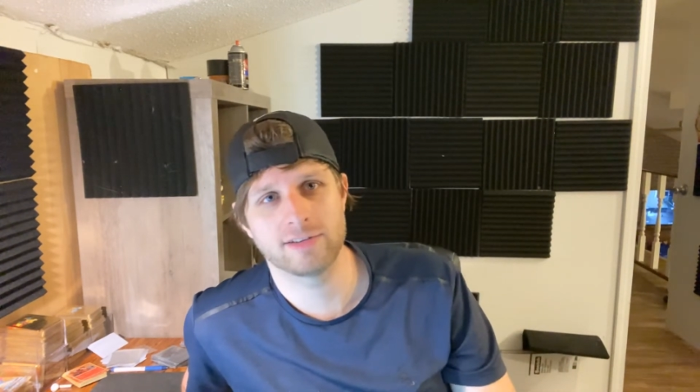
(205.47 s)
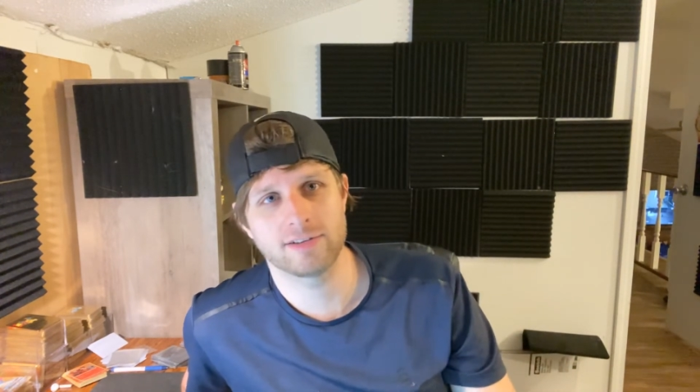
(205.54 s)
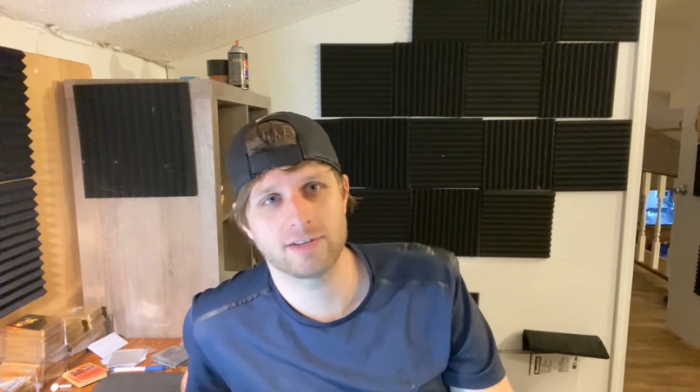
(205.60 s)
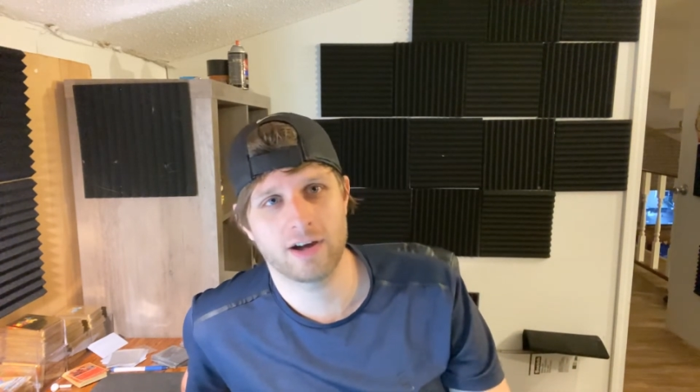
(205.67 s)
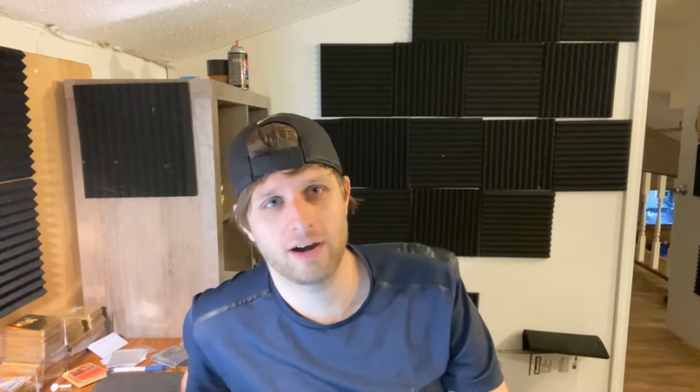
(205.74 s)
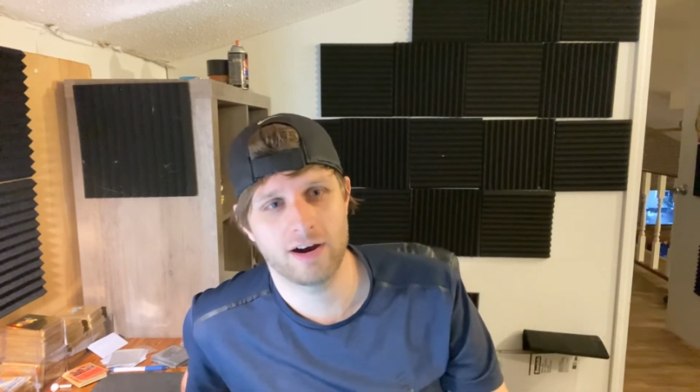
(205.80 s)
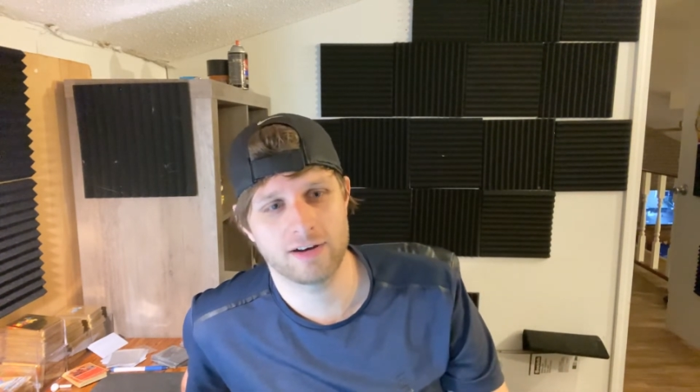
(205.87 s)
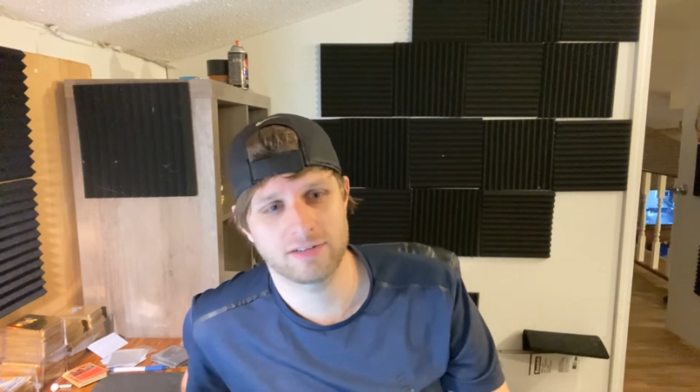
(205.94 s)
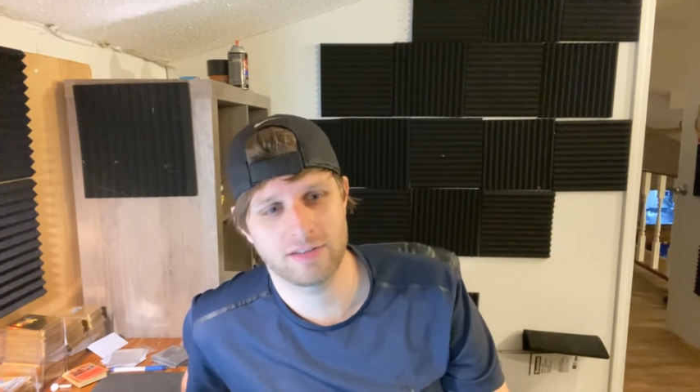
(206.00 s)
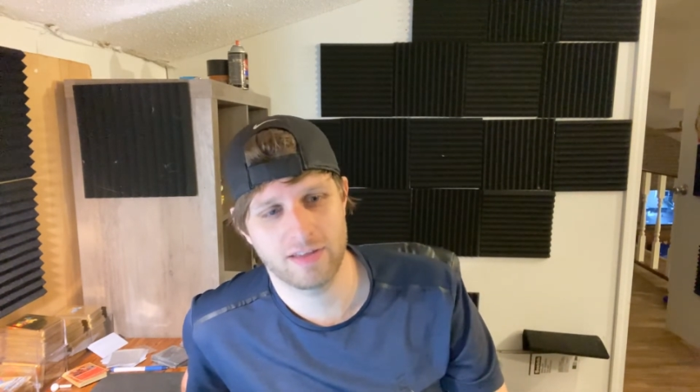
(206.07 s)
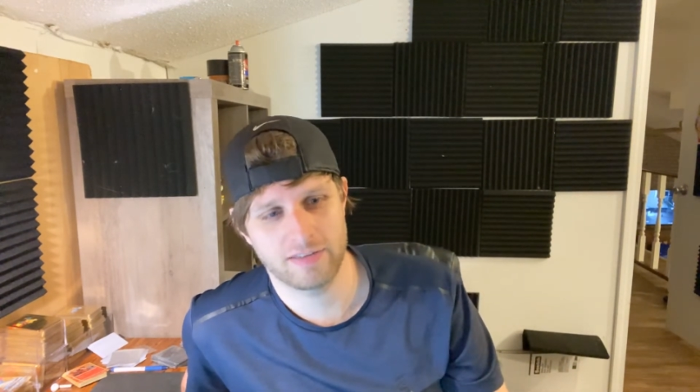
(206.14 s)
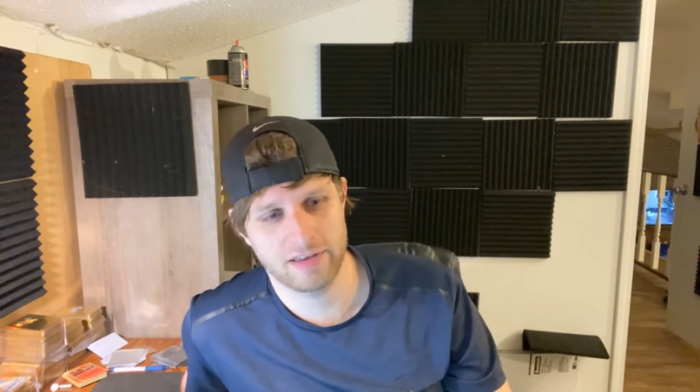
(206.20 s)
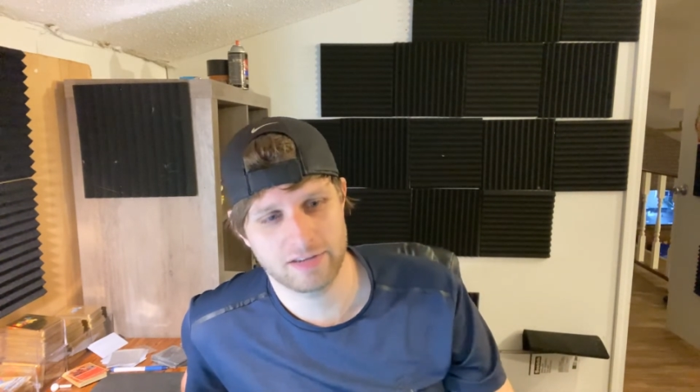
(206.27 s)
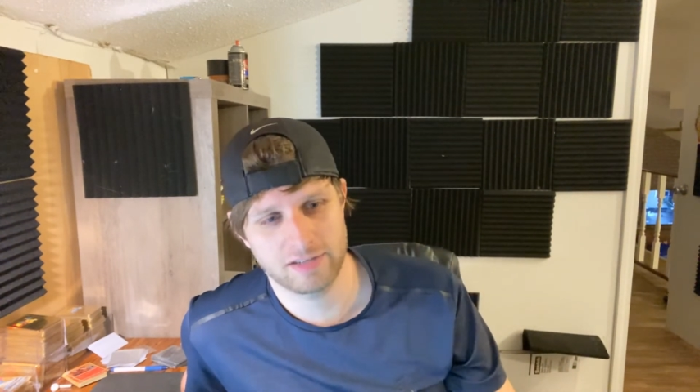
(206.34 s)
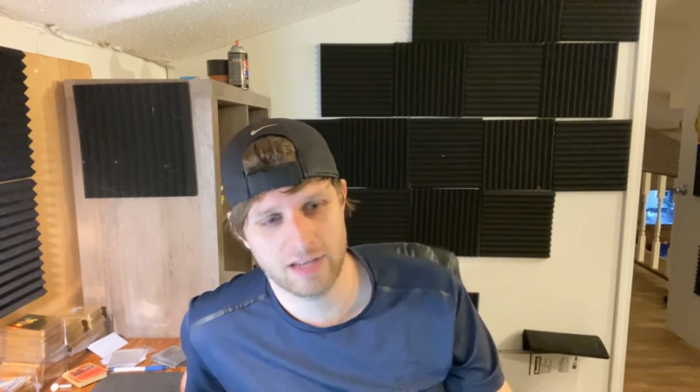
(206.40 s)
the cards and
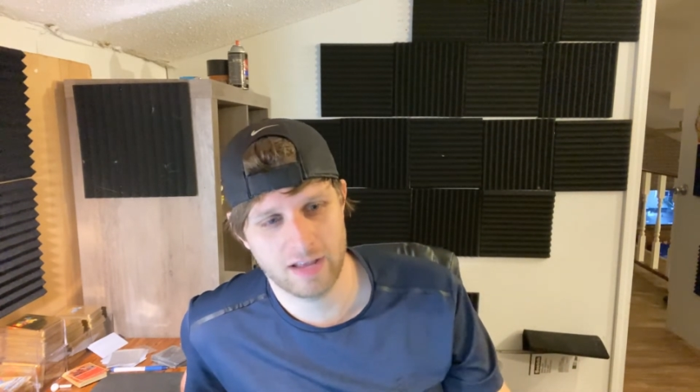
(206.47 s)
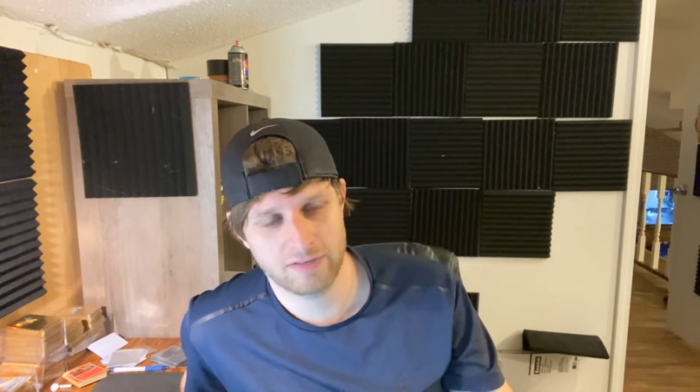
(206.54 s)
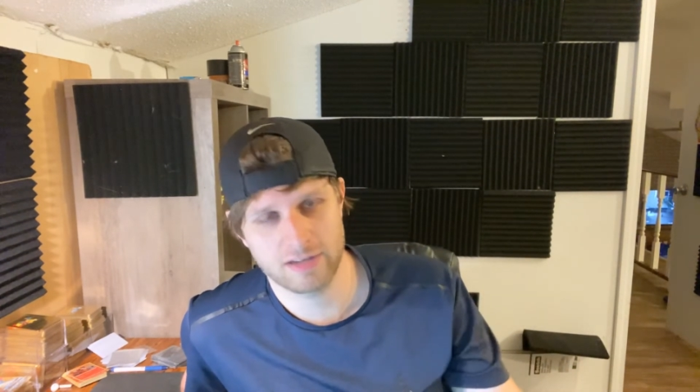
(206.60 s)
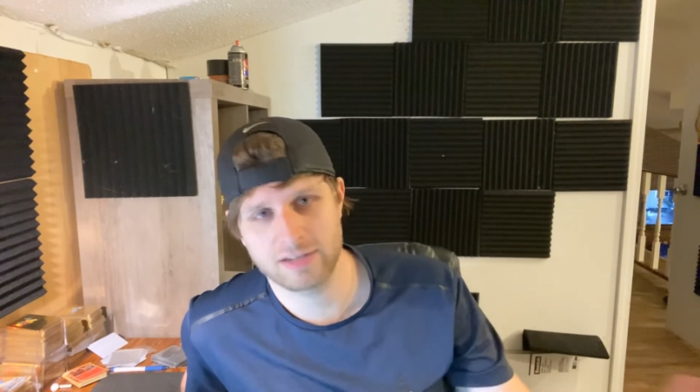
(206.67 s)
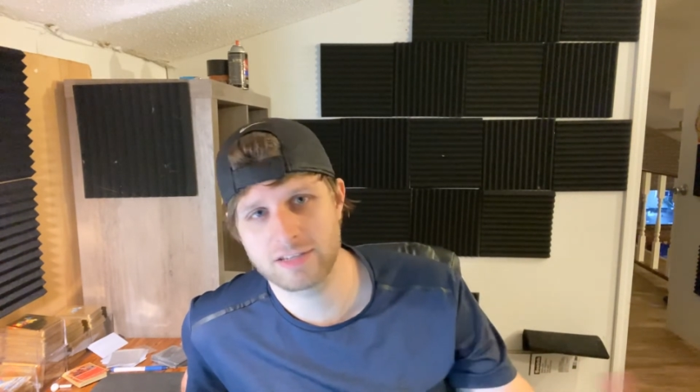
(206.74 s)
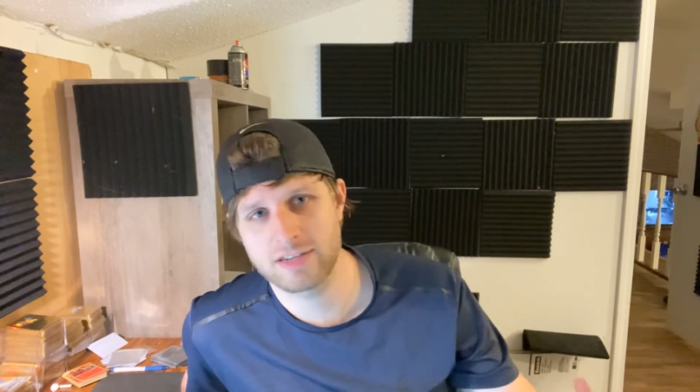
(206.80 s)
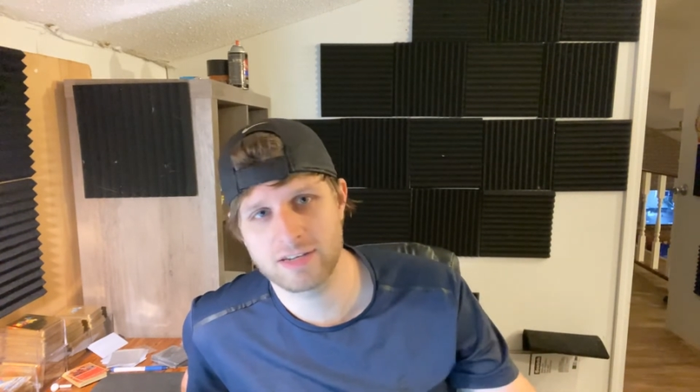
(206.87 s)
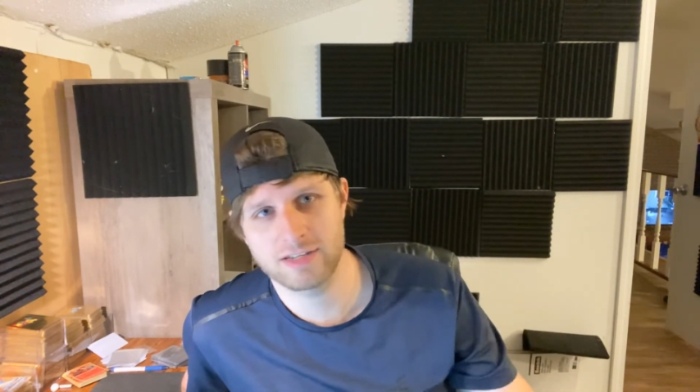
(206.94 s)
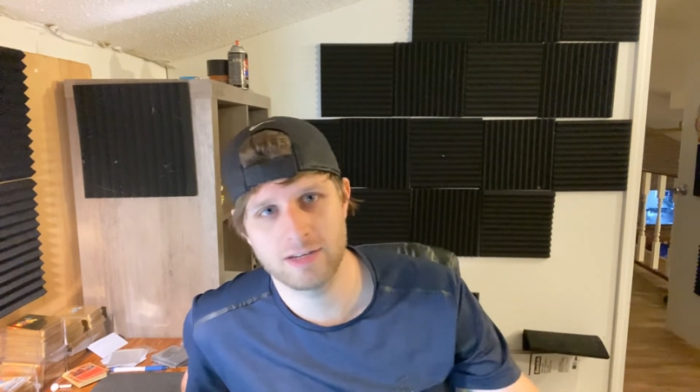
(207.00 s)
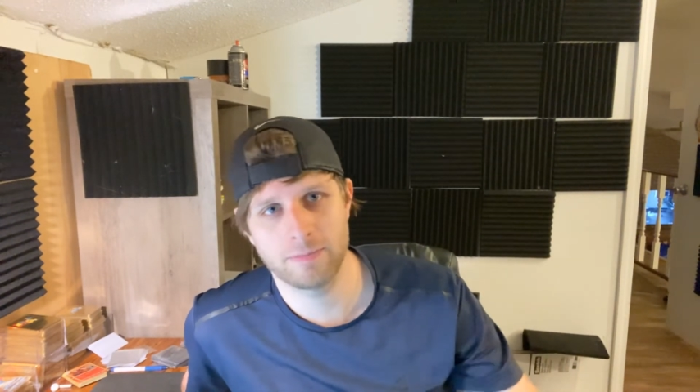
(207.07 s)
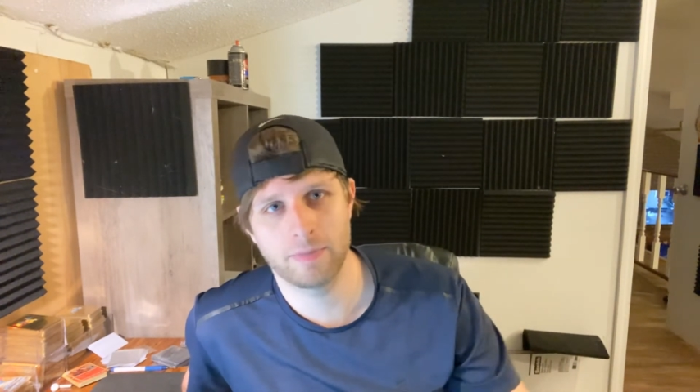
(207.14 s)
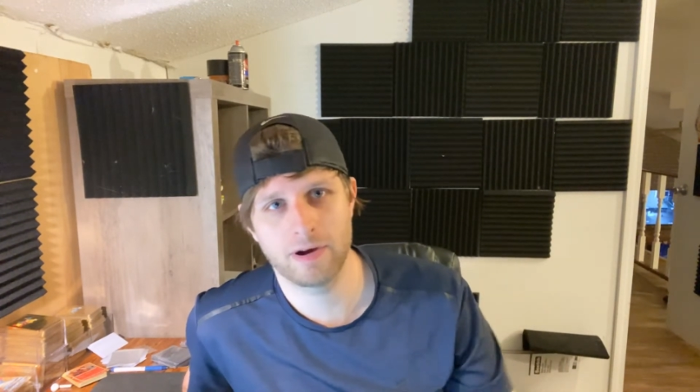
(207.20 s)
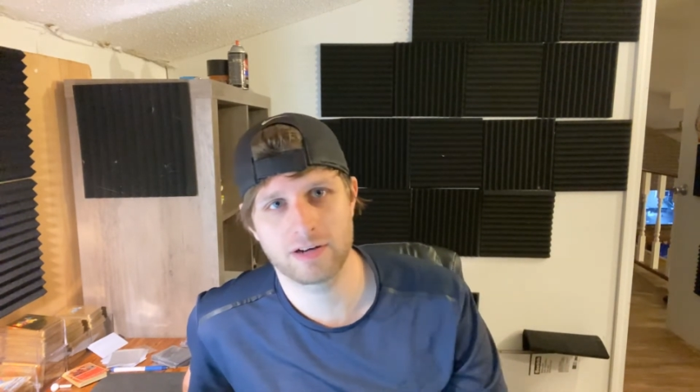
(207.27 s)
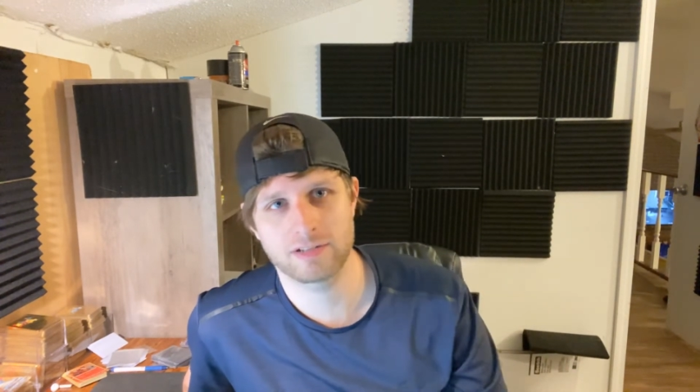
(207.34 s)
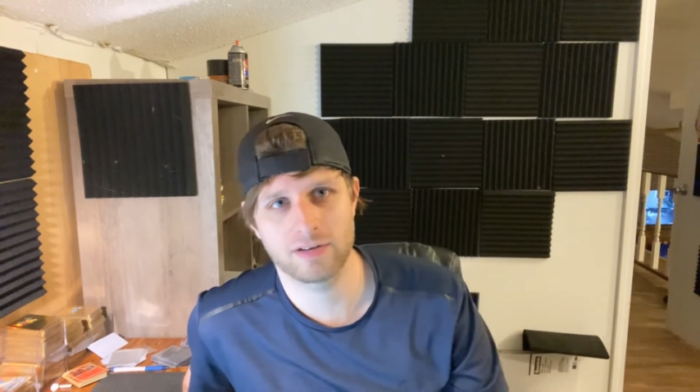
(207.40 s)
they see it's like $60.